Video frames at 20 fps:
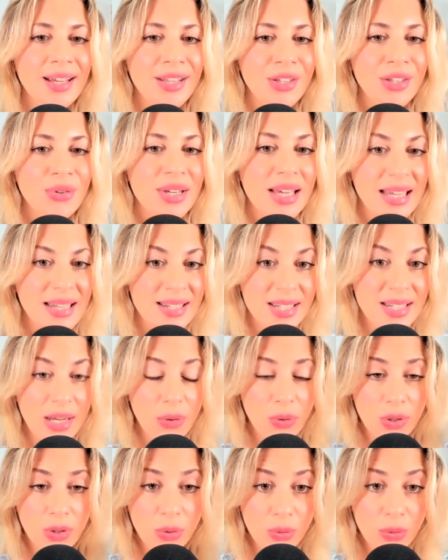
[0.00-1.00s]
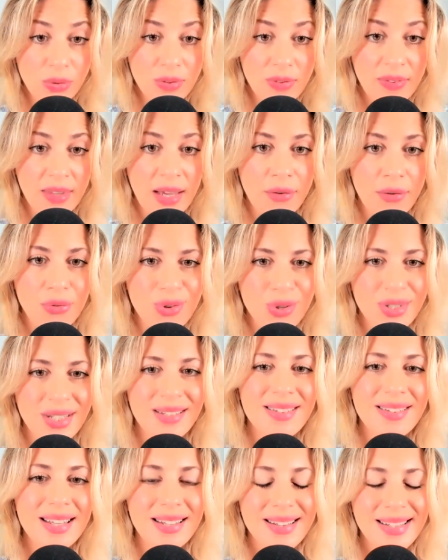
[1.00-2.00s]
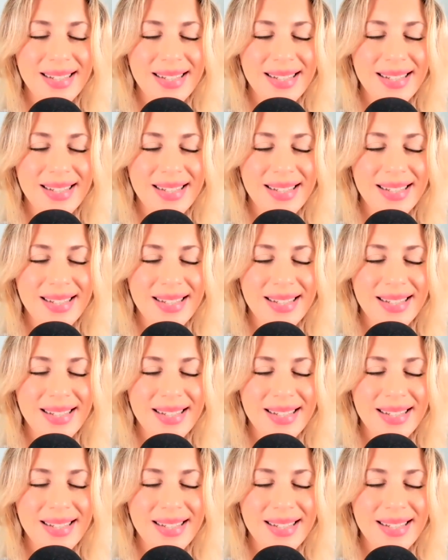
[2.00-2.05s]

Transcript: you can download the Aphroditic